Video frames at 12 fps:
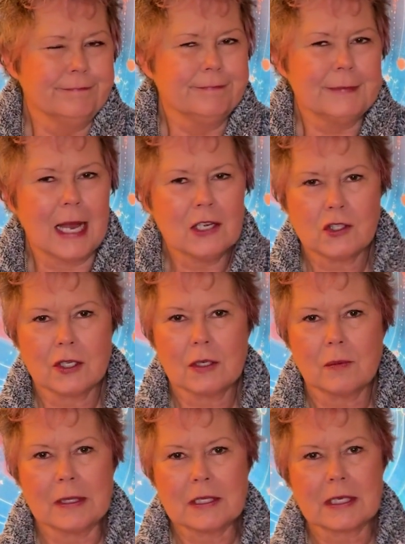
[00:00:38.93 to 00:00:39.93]
Not sure
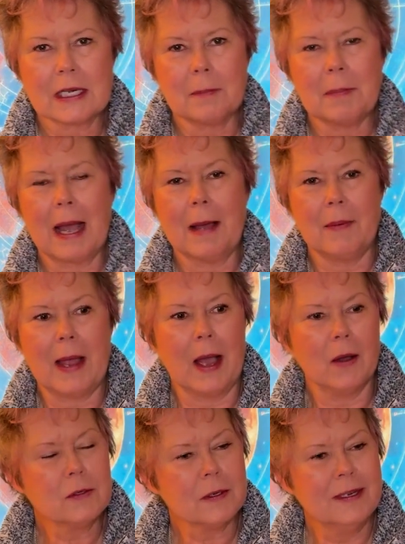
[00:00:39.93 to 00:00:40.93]
what's going to pop
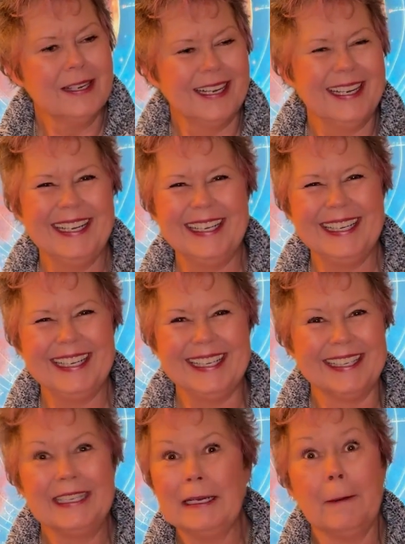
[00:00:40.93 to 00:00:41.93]
out.
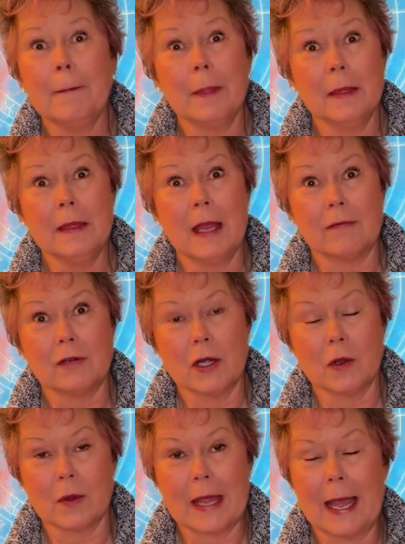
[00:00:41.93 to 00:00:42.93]
Never
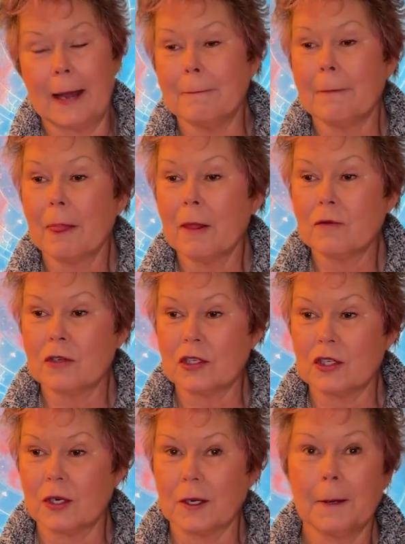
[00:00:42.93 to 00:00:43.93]
know that for
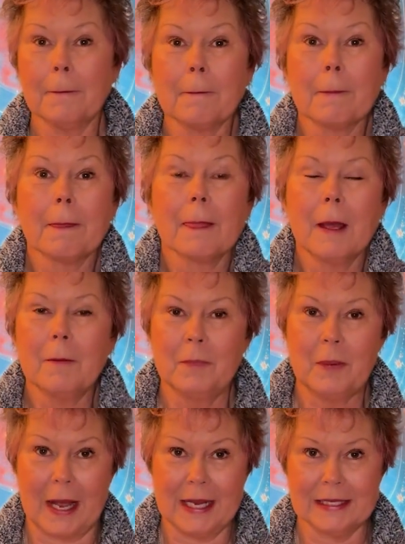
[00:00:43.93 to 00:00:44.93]
sure.
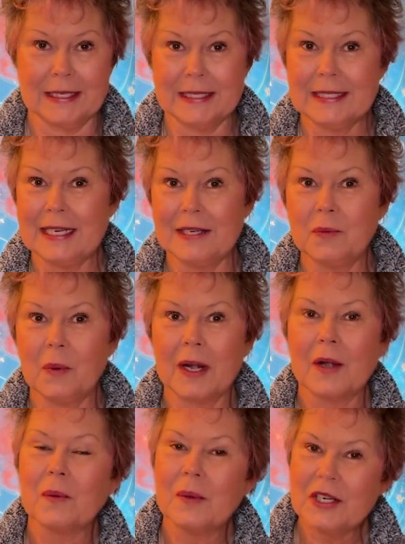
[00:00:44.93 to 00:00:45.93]
But did want
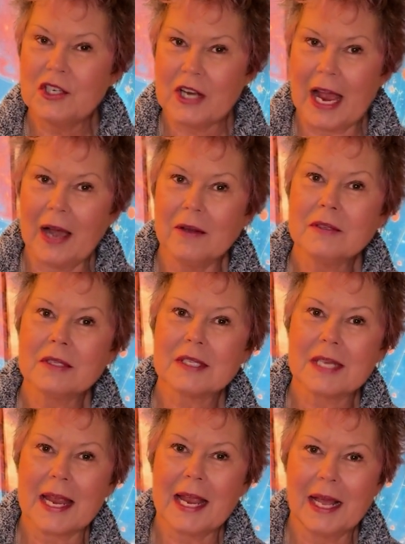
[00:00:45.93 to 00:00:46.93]
to reach out and
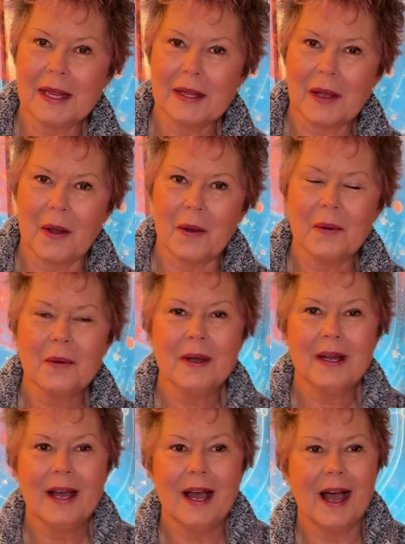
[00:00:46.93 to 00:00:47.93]
say hello
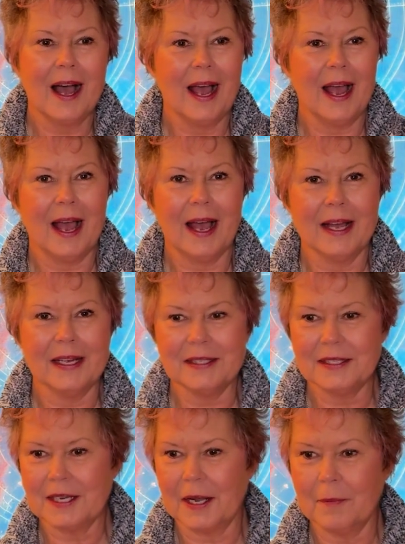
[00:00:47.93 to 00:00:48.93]
and